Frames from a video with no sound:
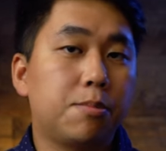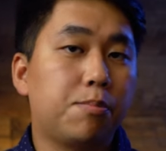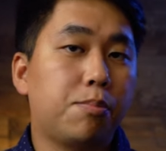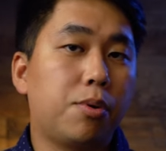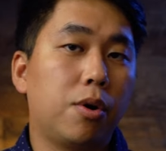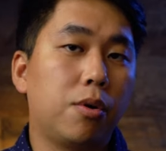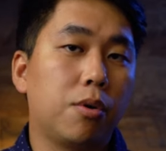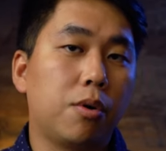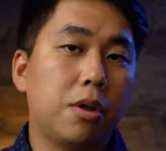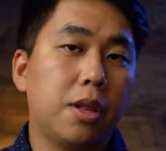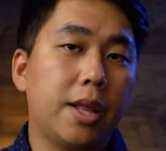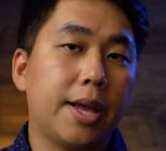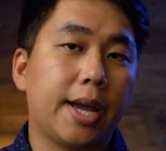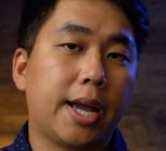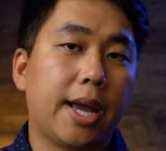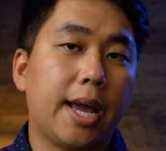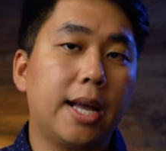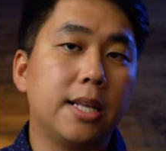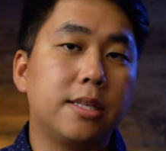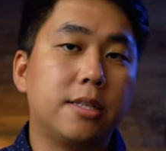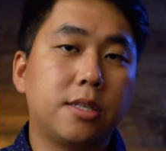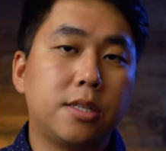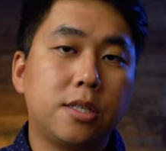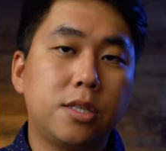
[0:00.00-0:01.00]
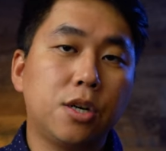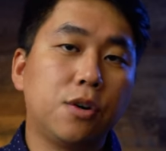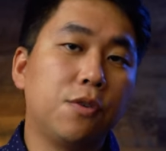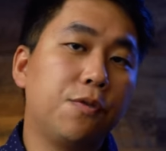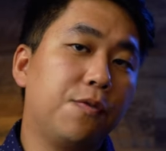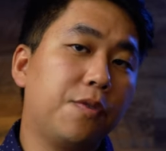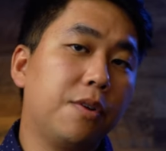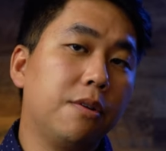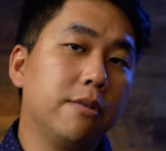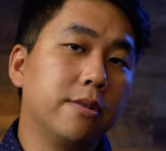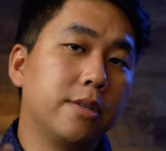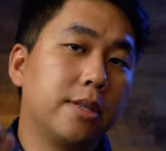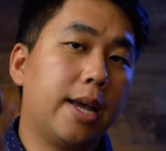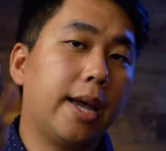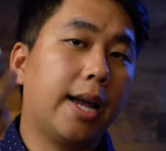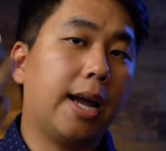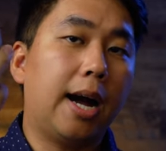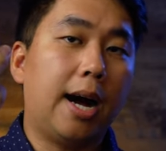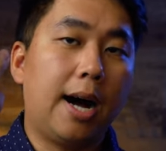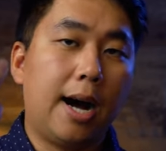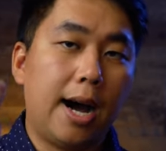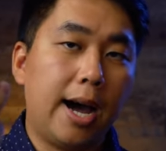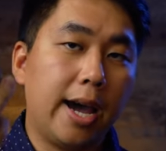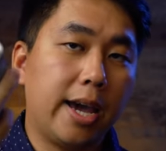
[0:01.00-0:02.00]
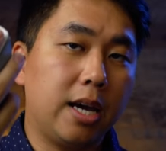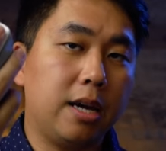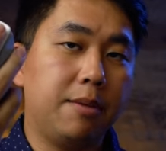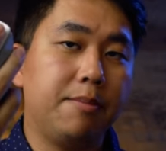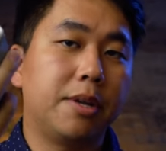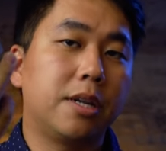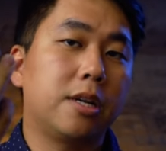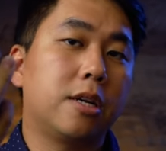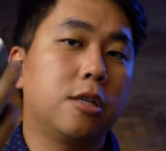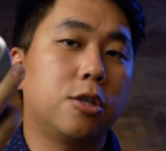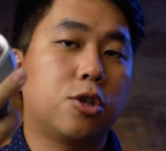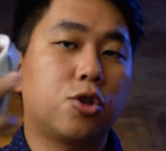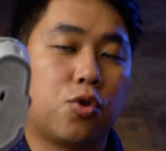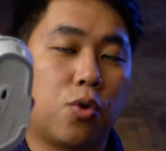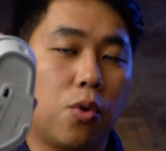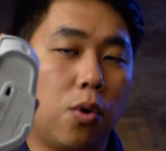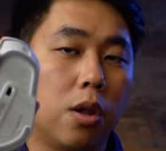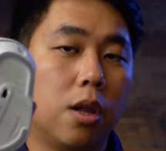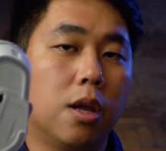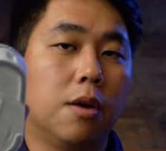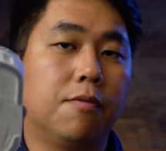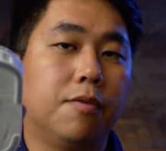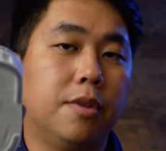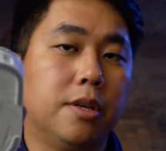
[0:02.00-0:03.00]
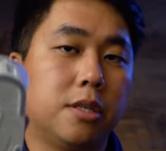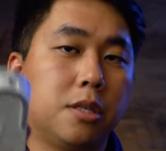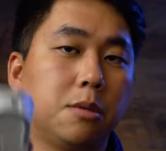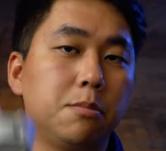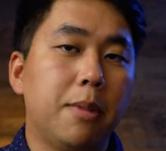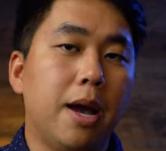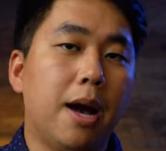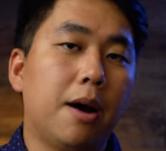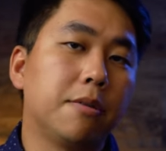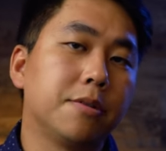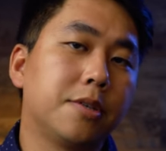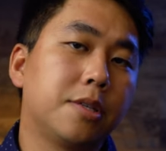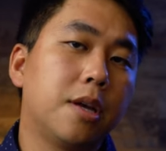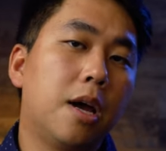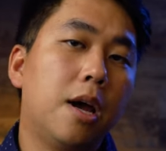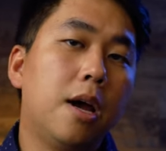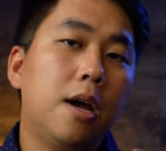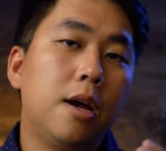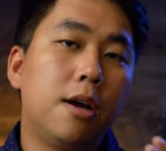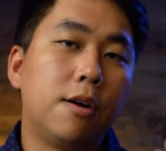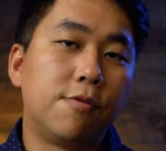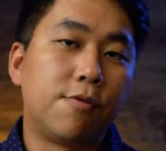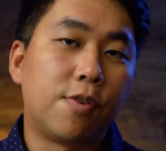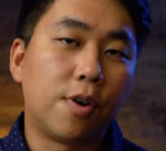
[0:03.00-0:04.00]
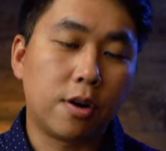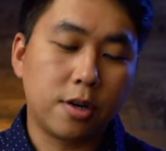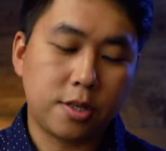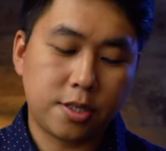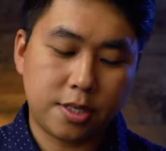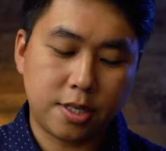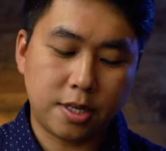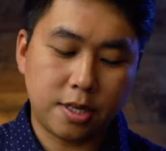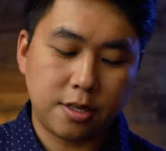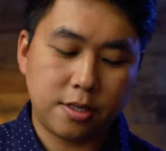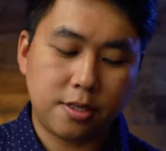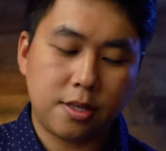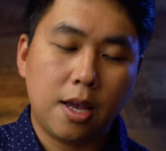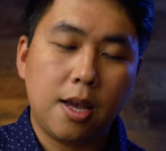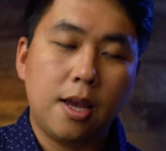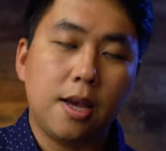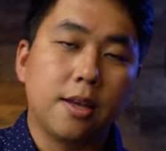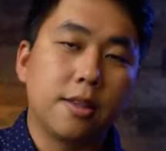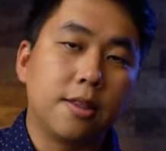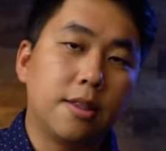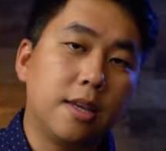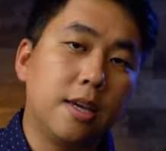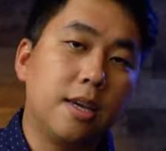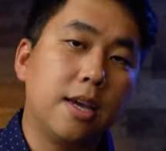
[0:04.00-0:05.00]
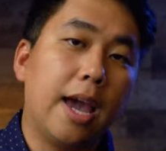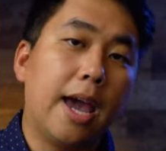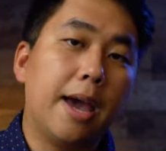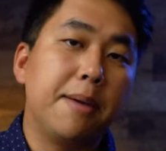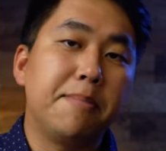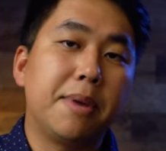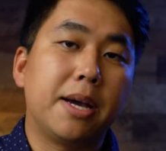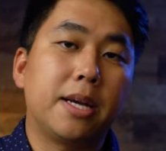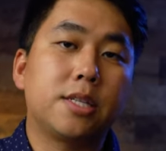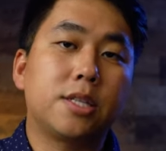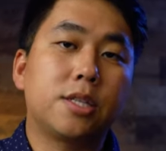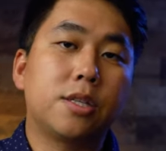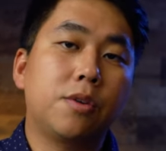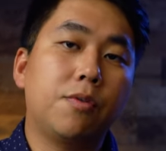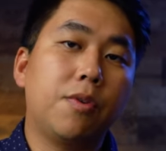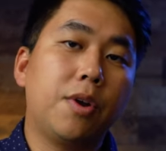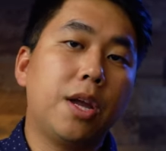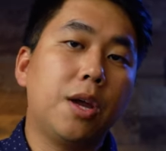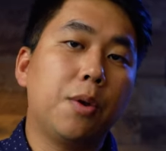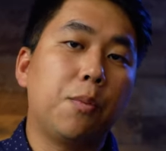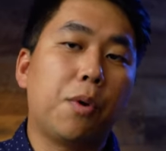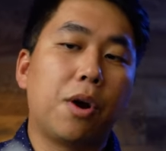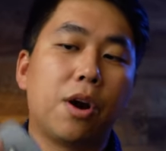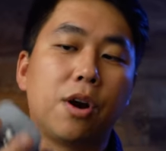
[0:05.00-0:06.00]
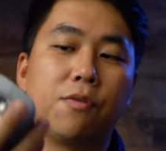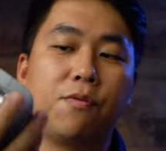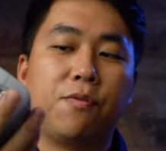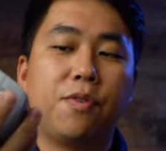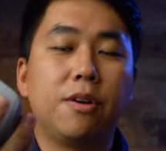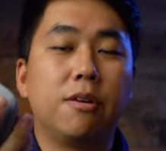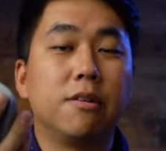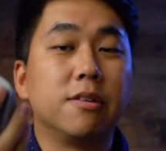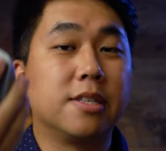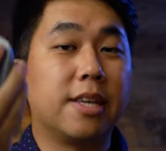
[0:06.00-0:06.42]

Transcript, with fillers: Pro Click, it still feels like I am in control of this mouse versus the M X three where it feels